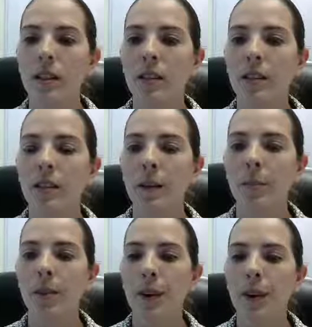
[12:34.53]

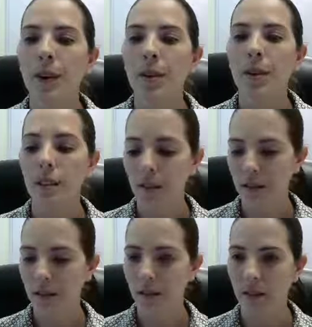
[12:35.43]
separate
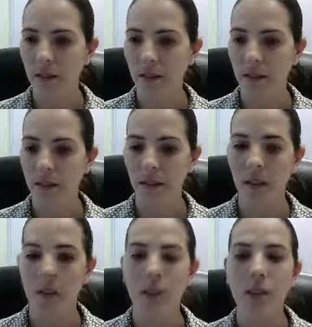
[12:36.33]

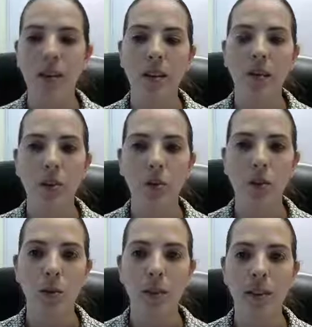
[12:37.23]
with individual
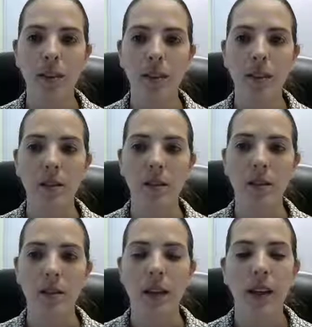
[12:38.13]
spaces.
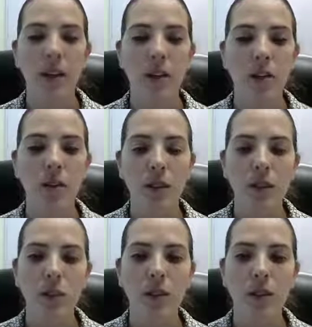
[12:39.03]
And each of these
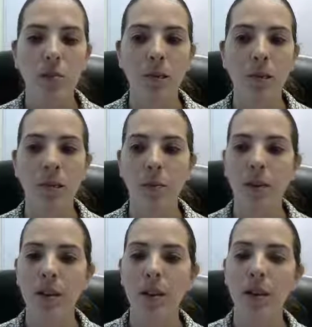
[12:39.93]
would still be a
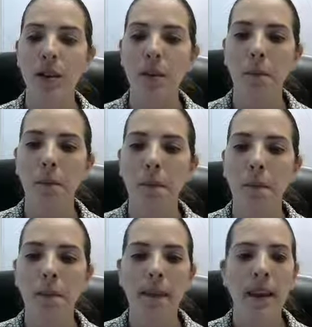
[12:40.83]
separate token.
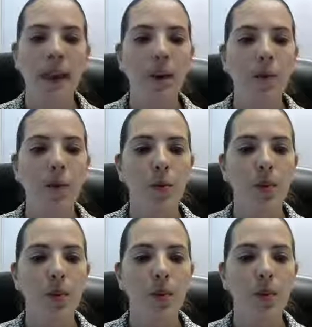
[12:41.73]
And when we
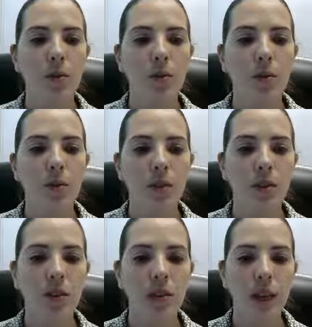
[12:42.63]
use
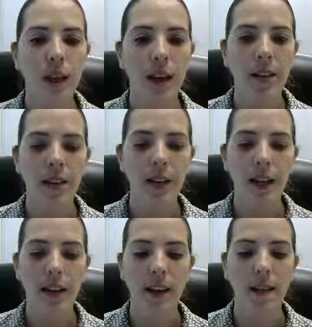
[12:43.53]

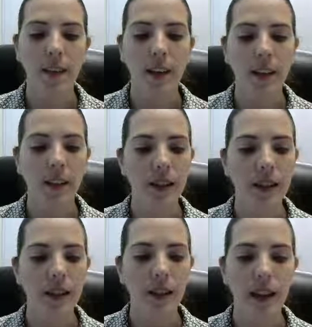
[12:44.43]
fscanf here to
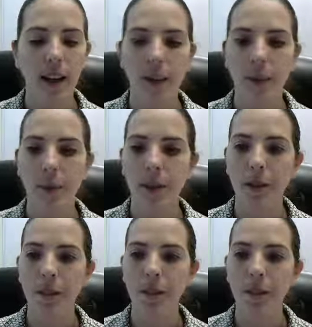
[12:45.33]
get the header number,